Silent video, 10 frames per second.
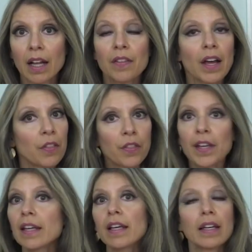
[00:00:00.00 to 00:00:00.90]
That
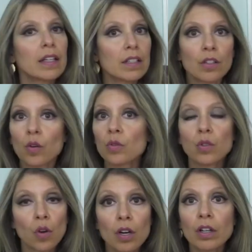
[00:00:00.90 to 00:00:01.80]
thinking is no
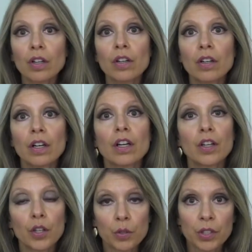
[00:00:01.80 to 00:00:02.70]
longer
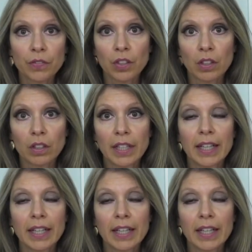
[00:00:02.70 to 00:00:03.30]
useful.